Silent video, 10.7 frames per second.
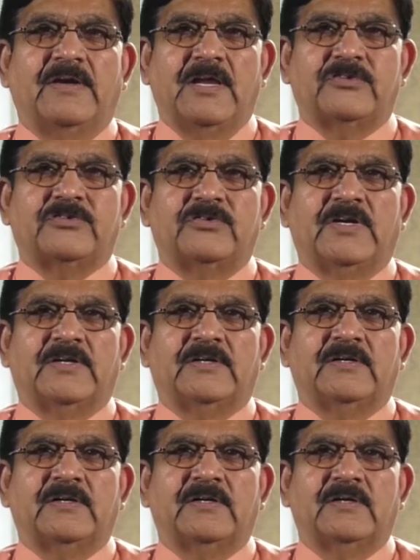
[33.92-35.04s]
Dear student,
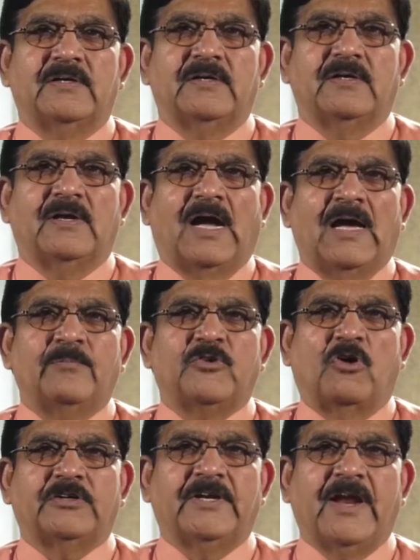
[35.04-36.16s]
I am
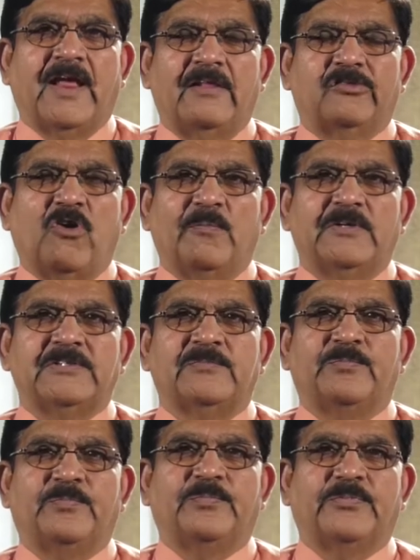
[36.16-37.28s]
Dr. Harel Thomas,
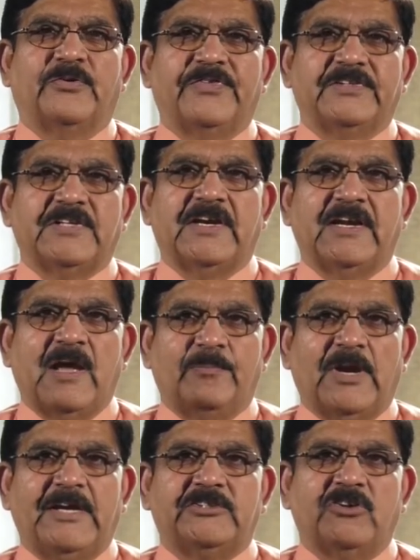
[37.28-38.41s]
Professor in
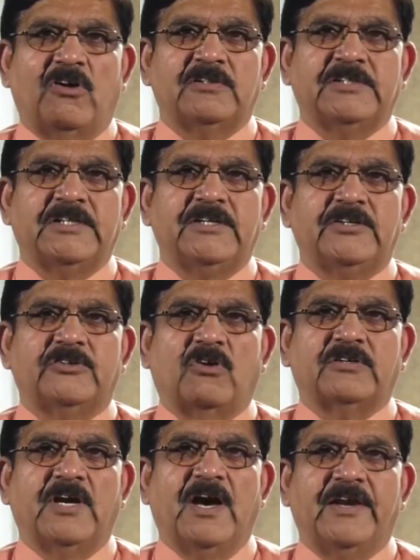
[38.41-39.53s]
Applied Geology,
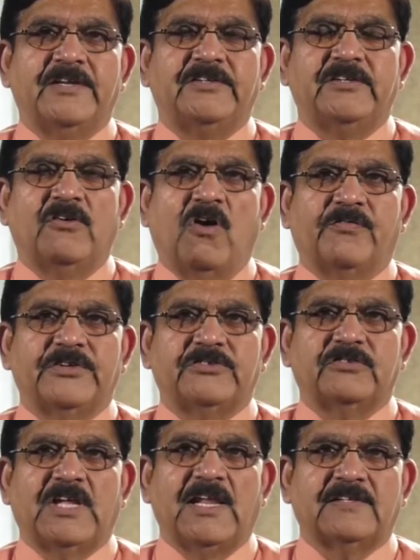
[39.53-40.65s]
Dr. Harisingh Gour
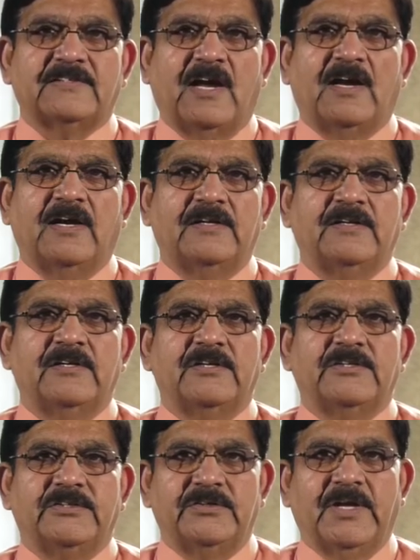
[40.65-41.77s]
Vishwavidyalaya Sagar.
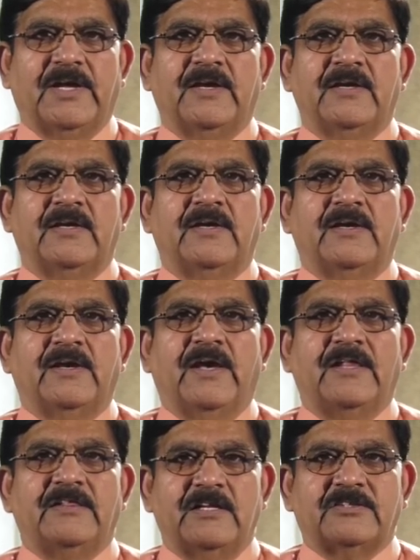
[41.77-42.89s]
Today,
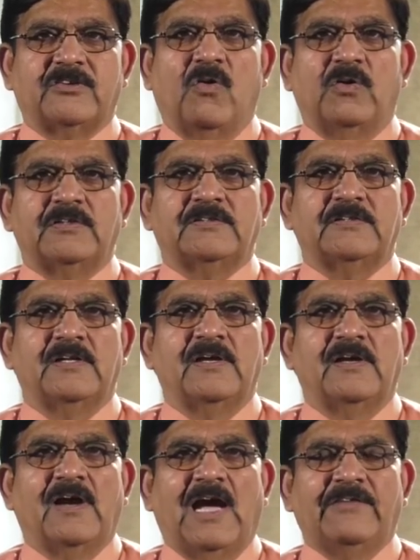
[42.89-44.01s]
in this course,
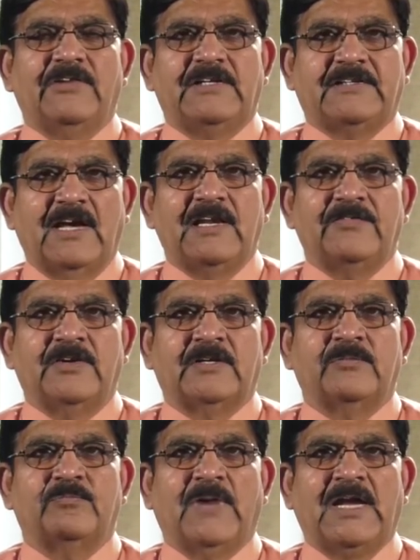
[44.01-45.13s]
I will deliver
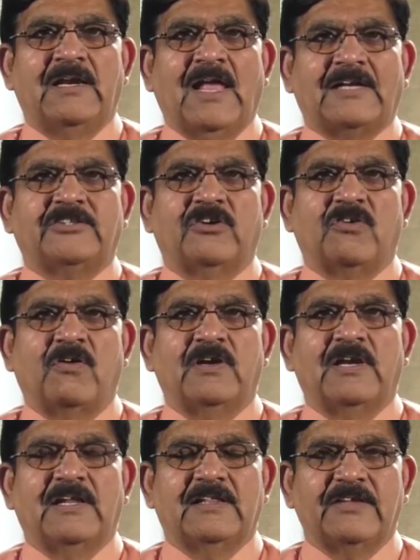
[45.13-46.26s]
my lecture on
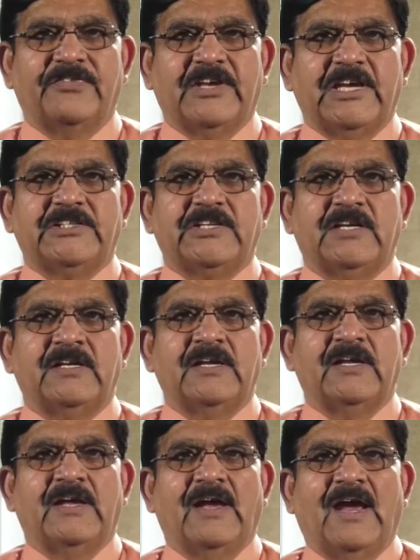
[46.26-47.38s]
lithification
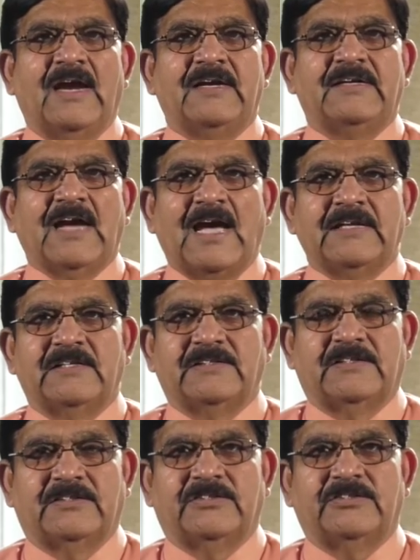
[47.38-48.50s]
and
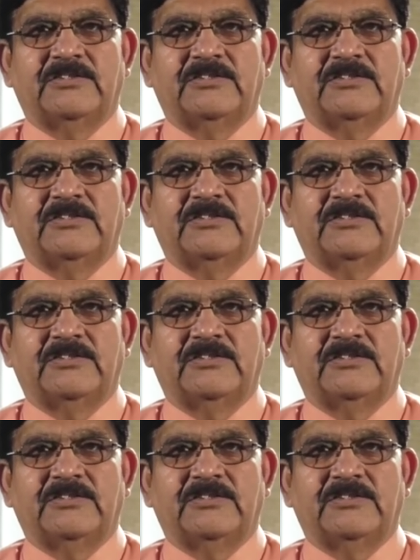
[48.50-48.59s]
diagenesis.